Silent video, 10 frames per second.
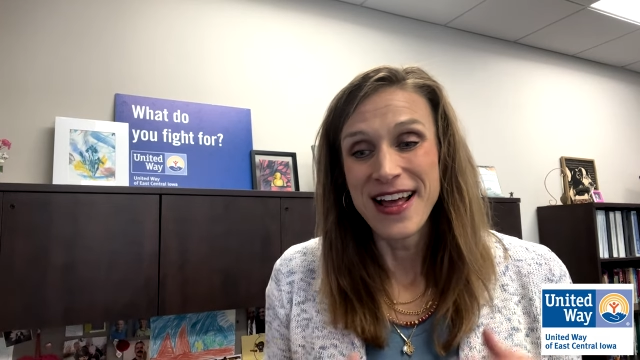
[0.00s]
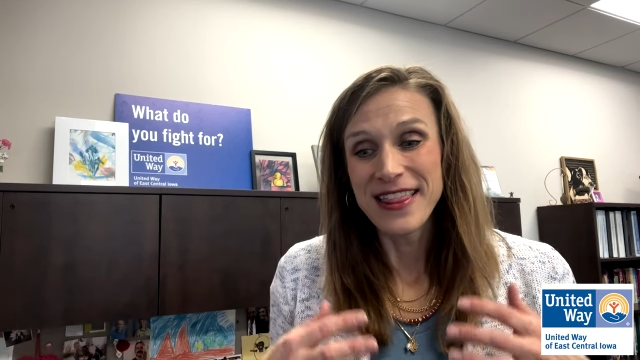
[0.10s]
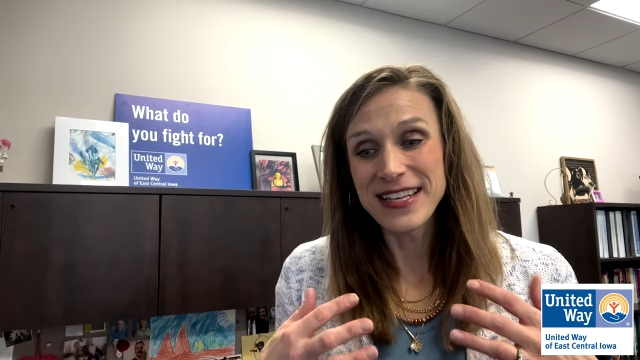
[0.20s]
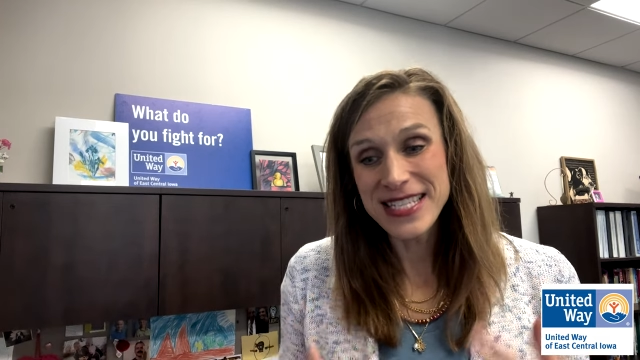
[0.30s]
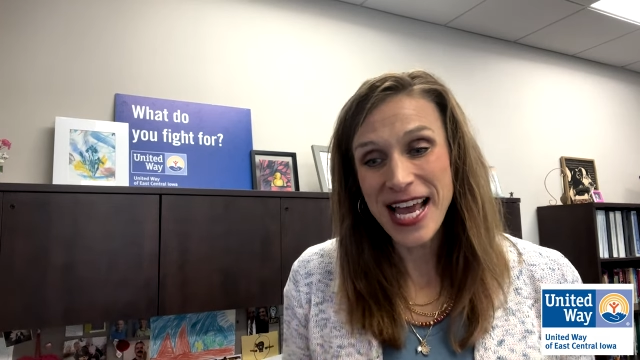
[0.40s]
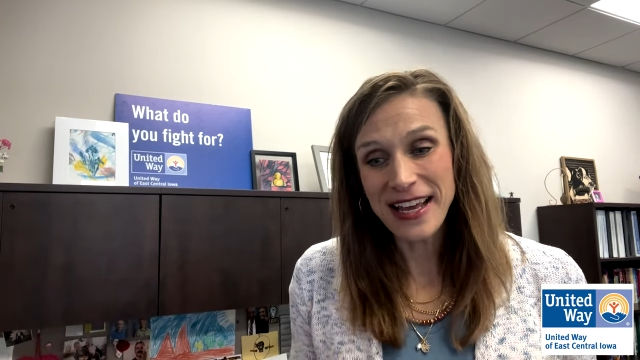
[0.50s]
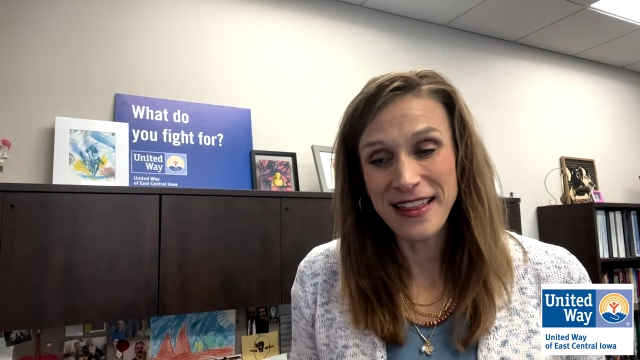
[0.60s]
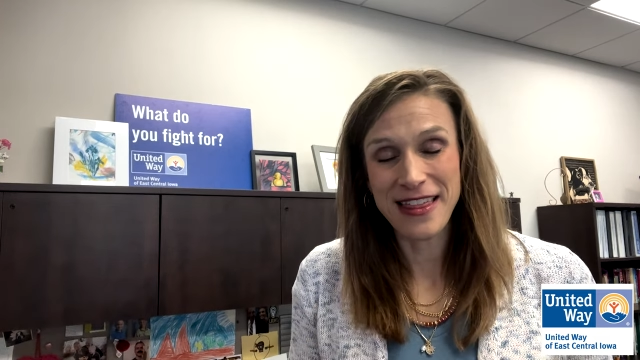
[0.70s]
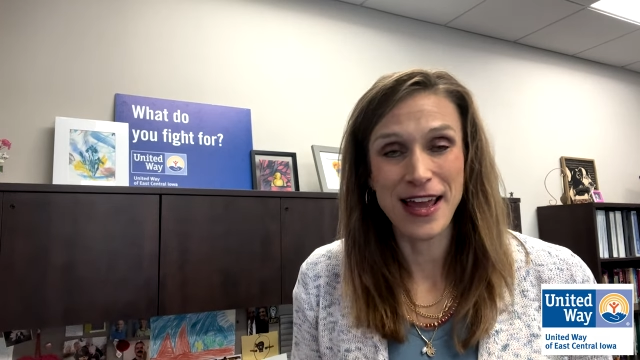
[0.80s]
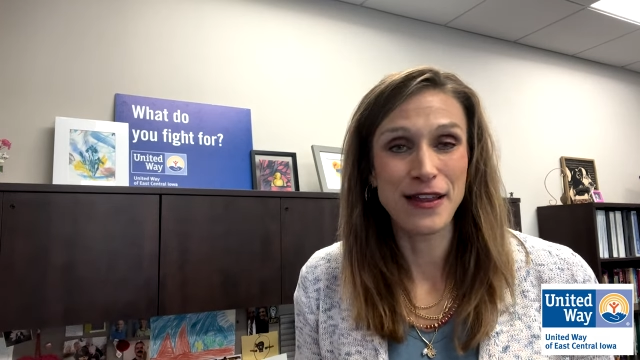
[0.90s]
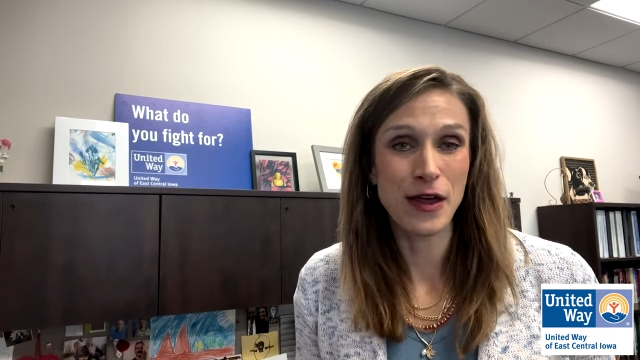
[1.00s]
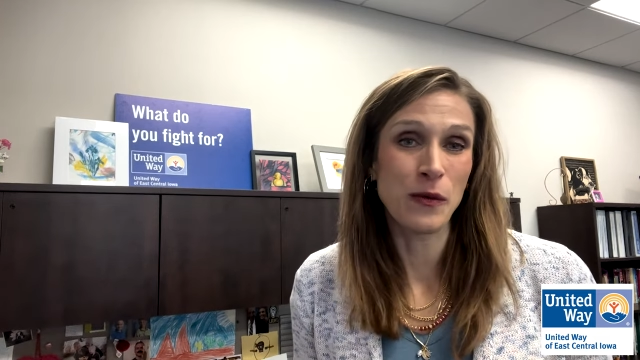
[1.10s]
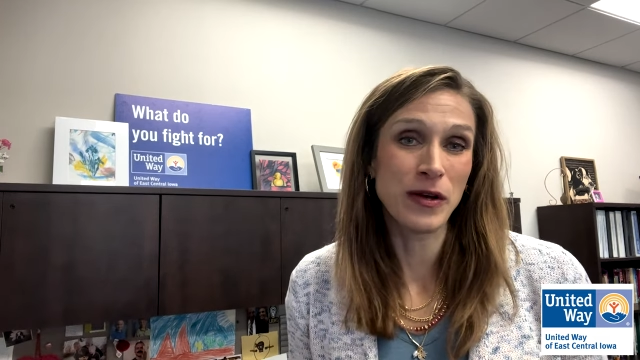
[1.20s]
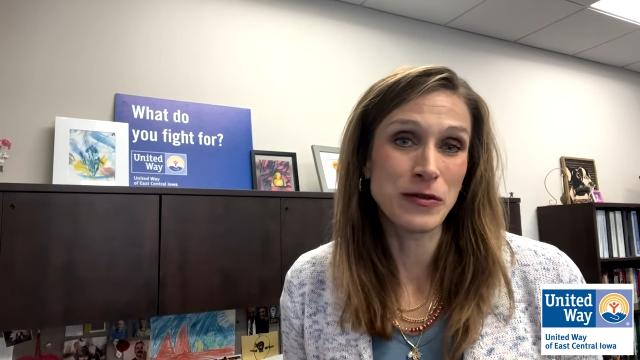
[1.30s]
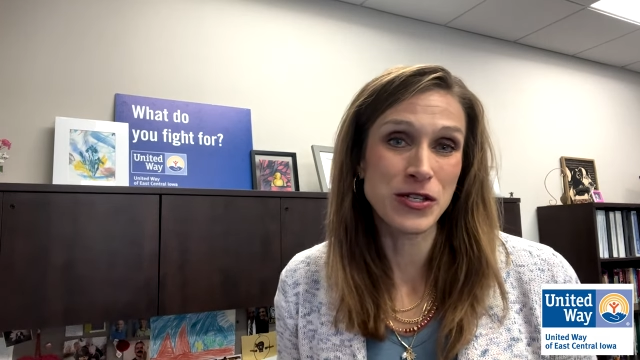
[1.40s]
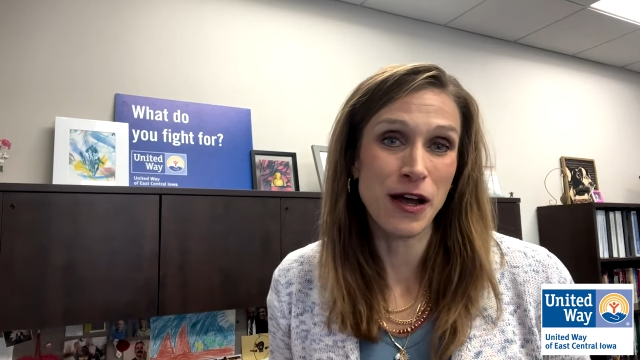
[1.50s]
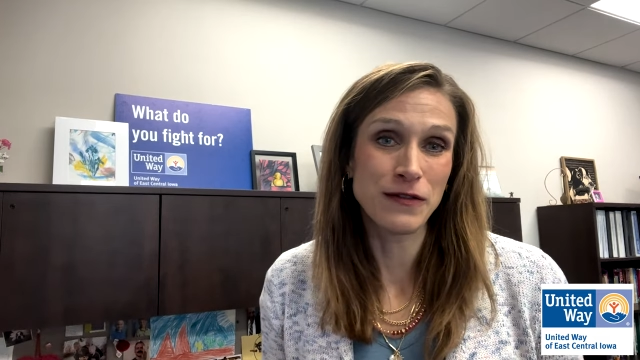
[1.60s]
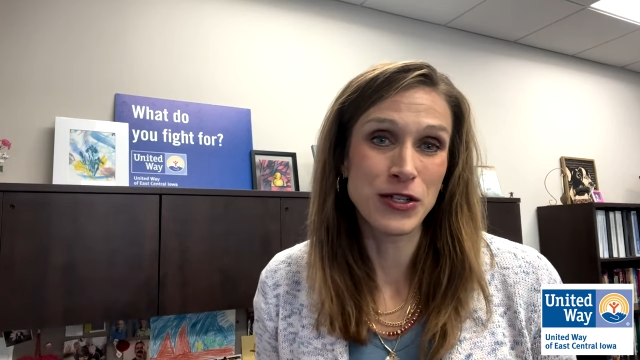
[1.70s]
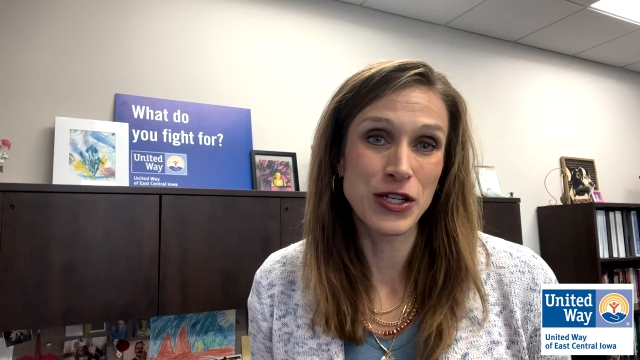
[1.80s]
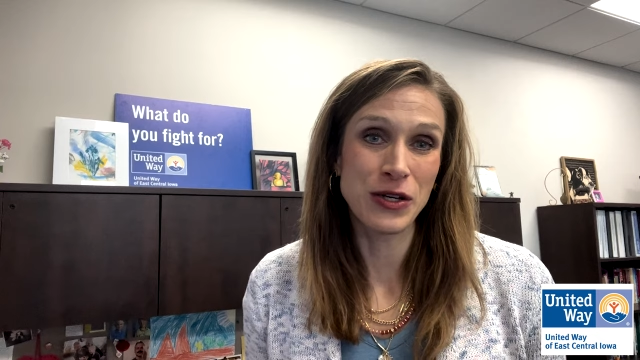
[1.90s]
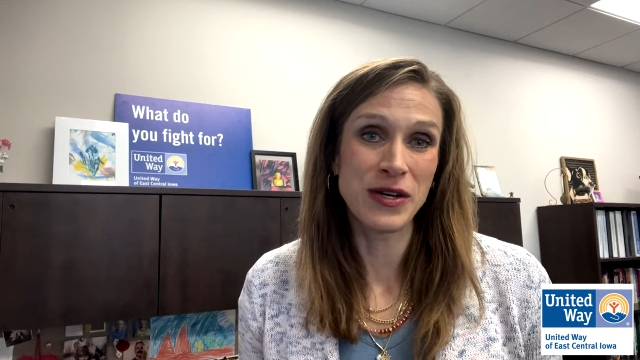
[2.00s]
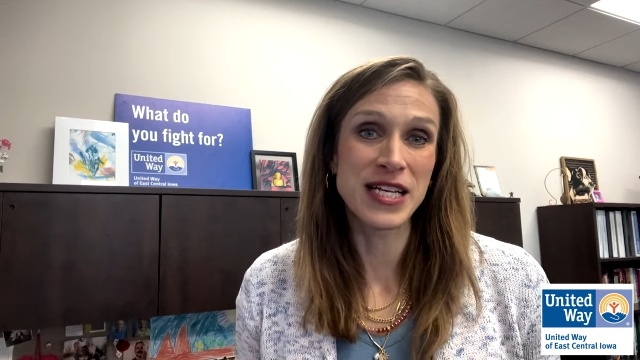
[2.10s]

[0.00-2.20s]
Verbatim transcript: The second thing that we resolve to do